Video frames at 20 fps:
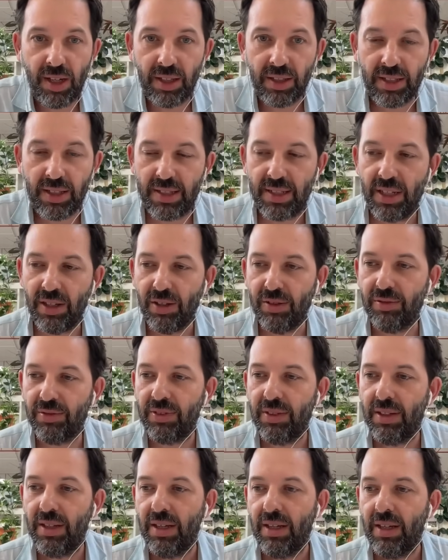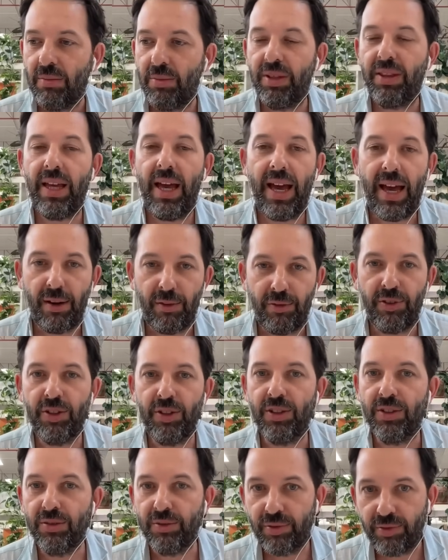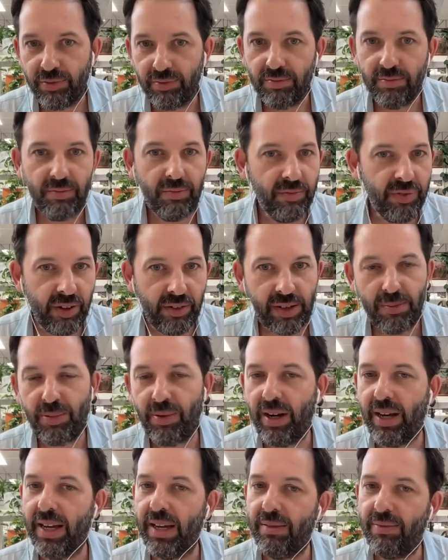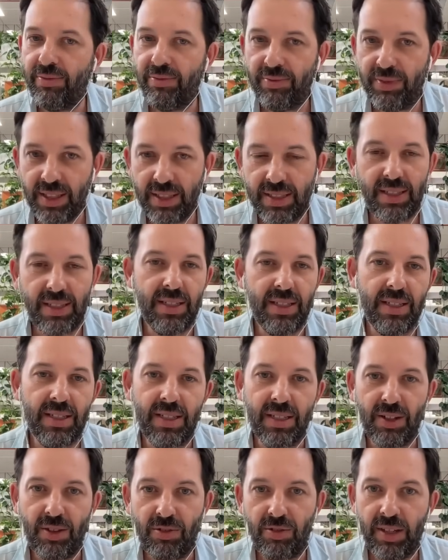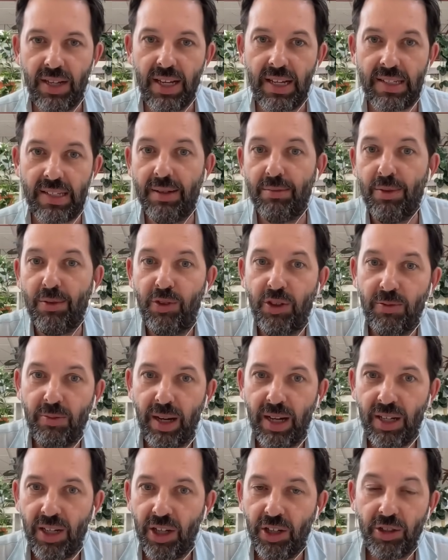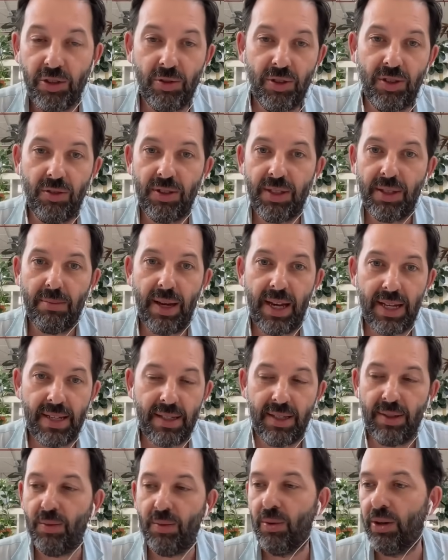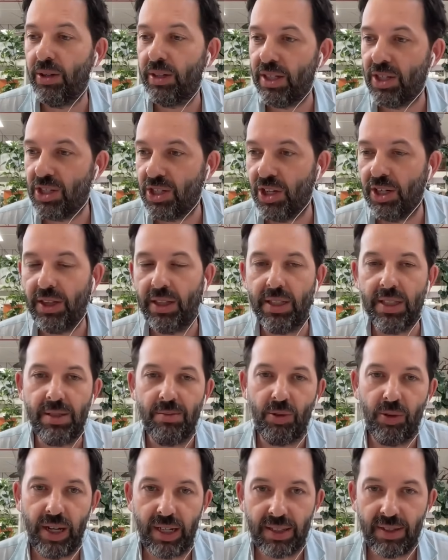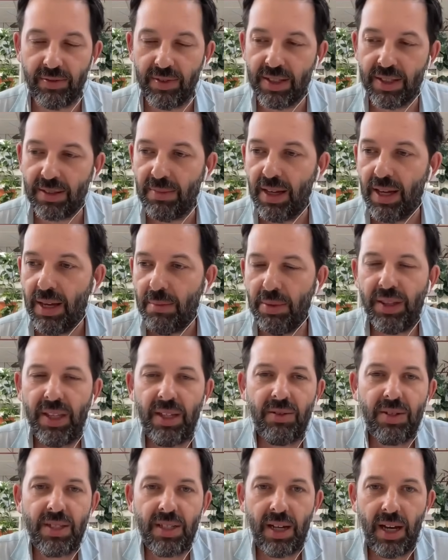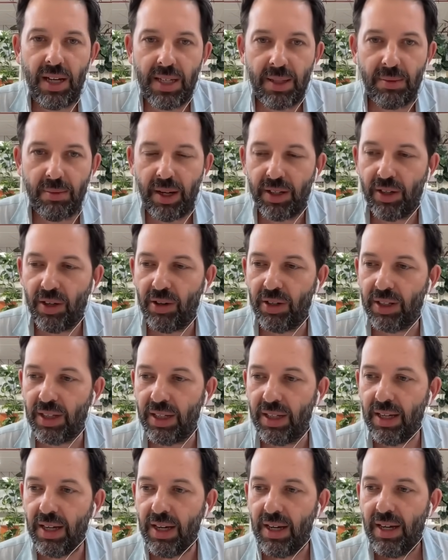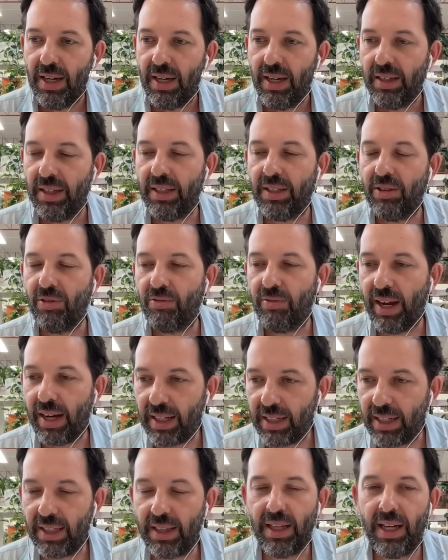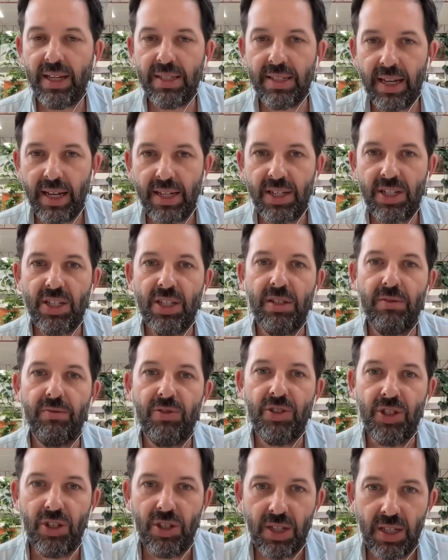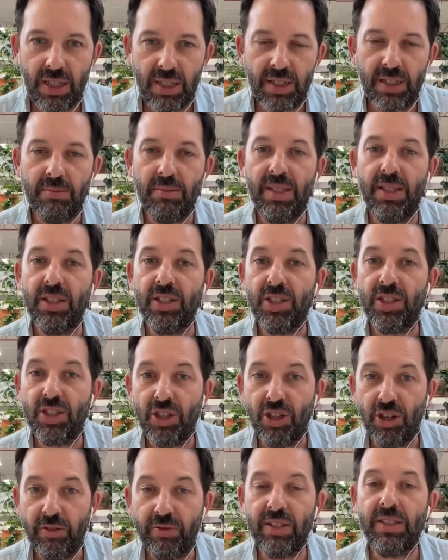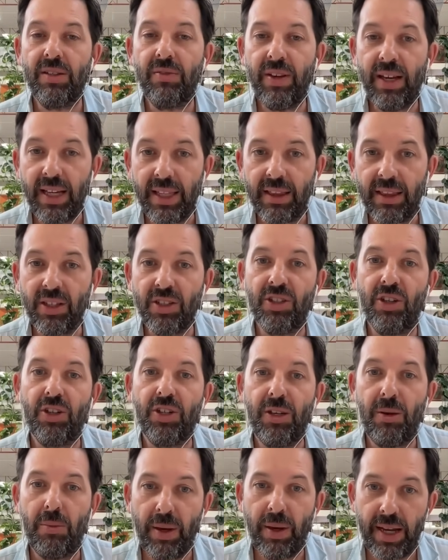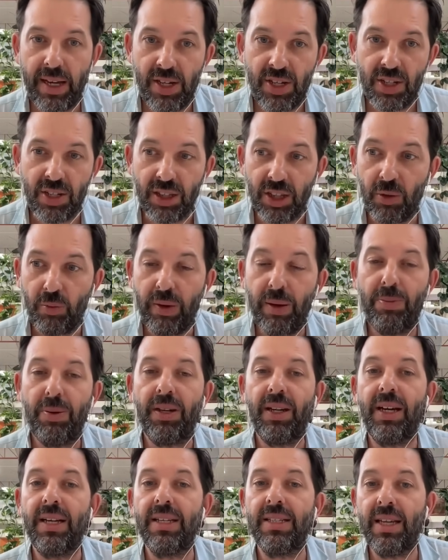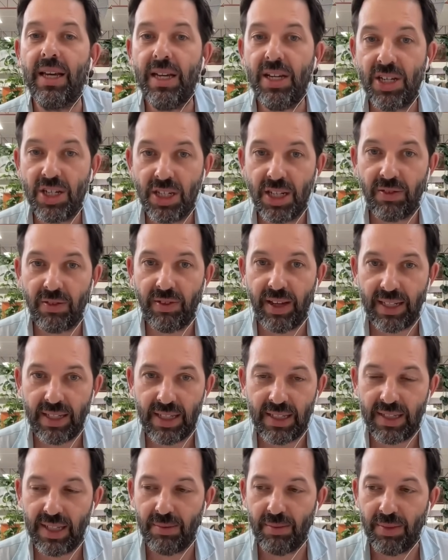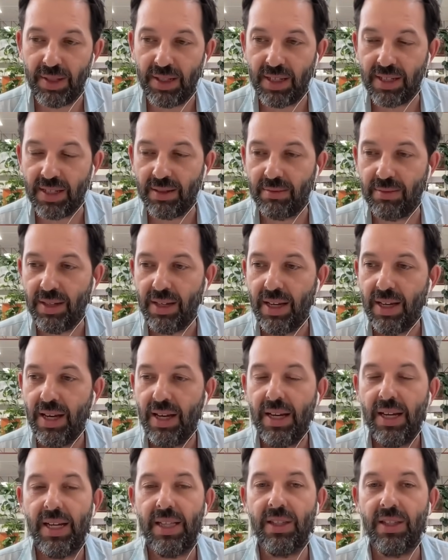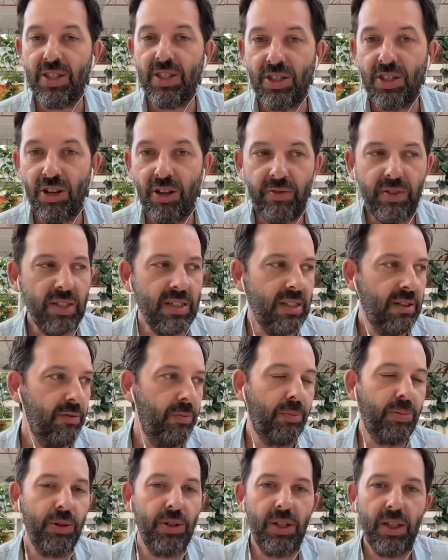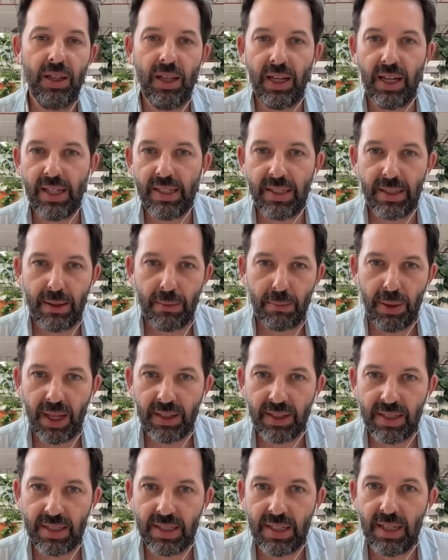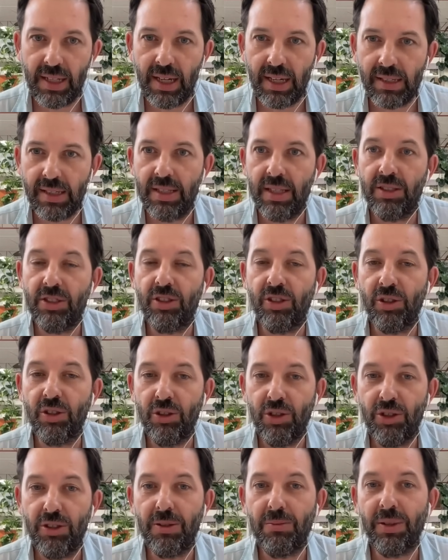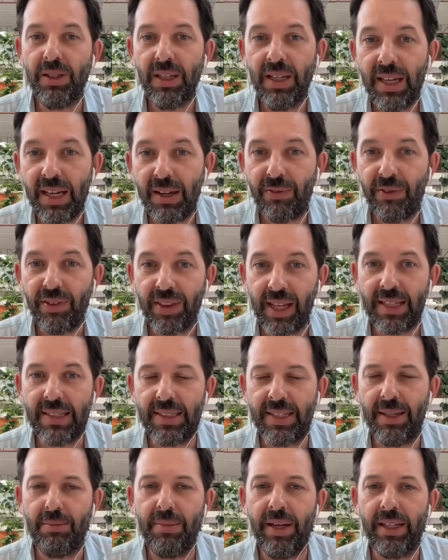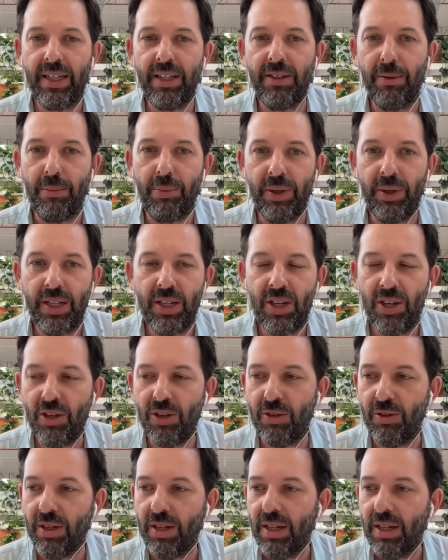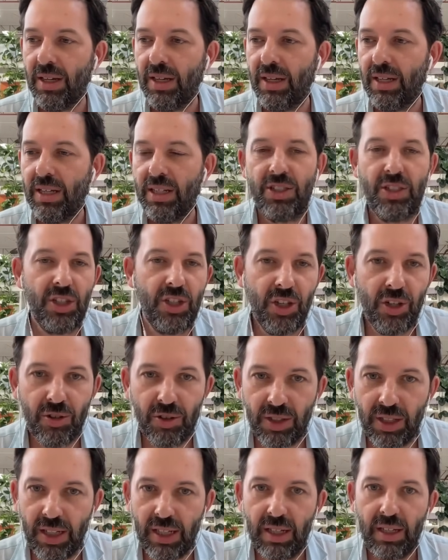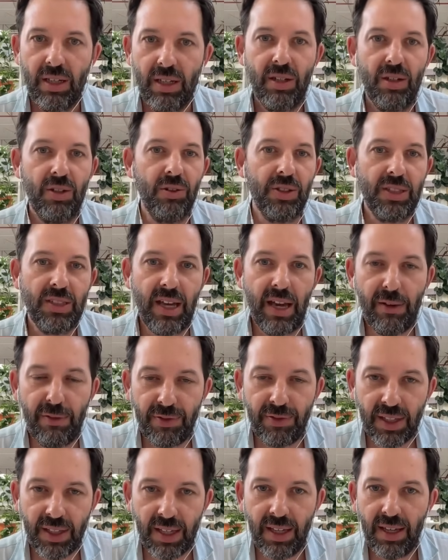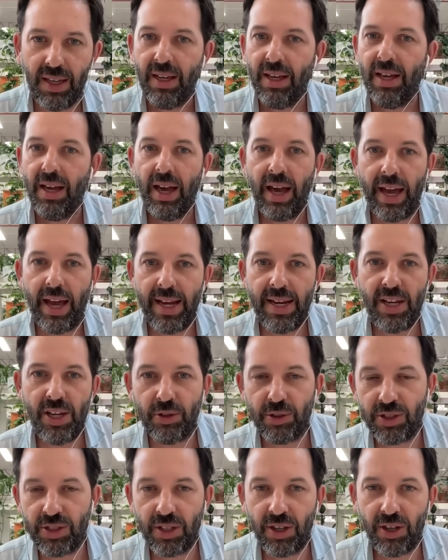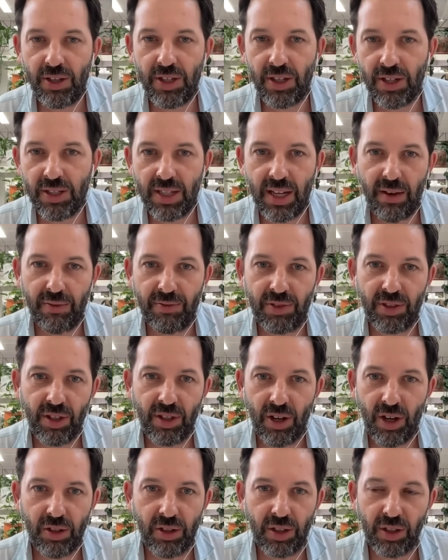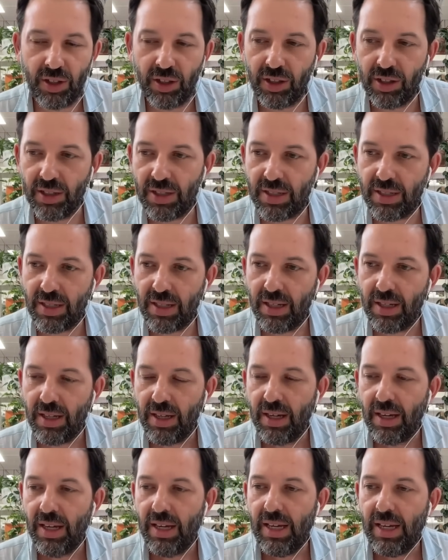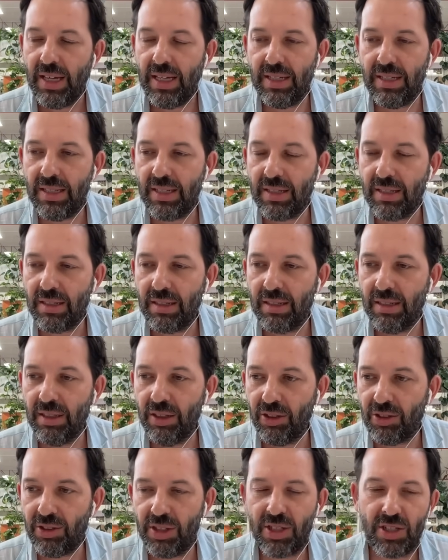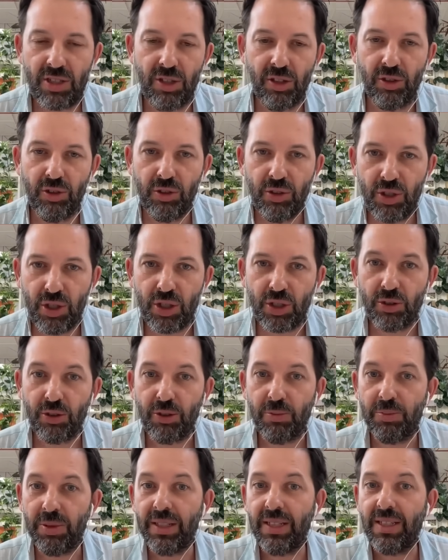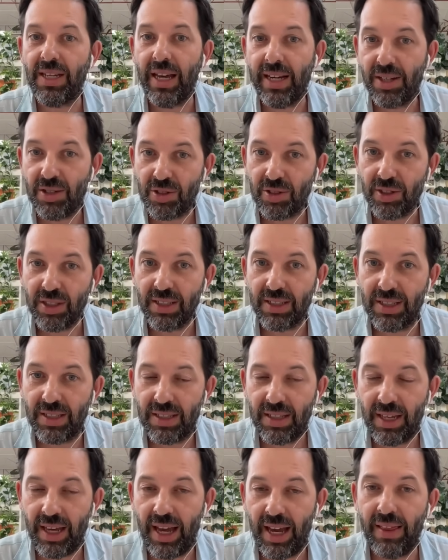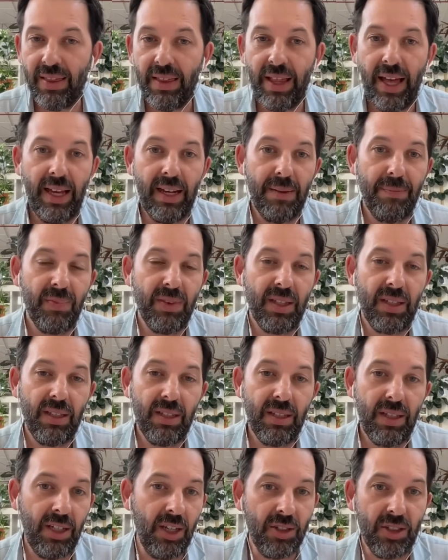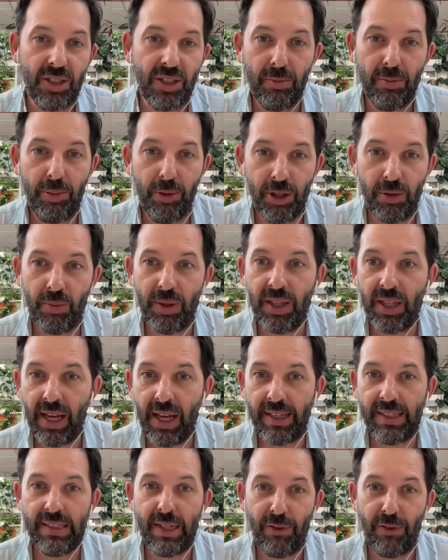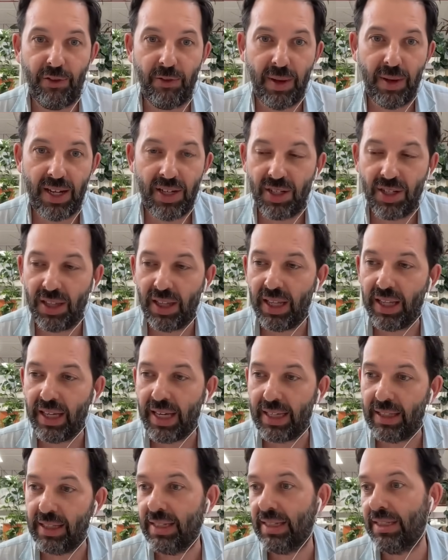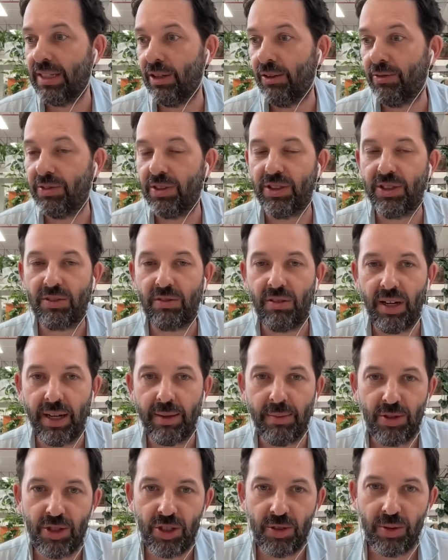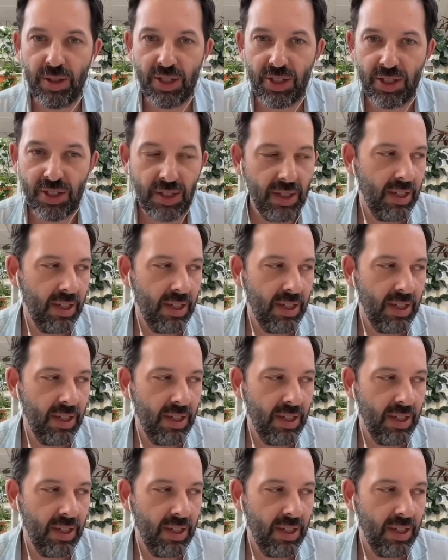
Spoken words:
itself, with a handful of very brave dissidents and critics, some of whom I know, who are doing amazing work in journalism or activism, but they're a tiny minority. That the radicalization of Judaism in the service of endless occupation, the weaponization of anti-Semitism in the service of brutalizing Palestinians, in the deluded belief that that's somehow going to bring you security or safety 80 or so years after the Holocaust, is not just delusional but dangerous. And that, to the point where the Anti-Defamation League, this self-described Jewish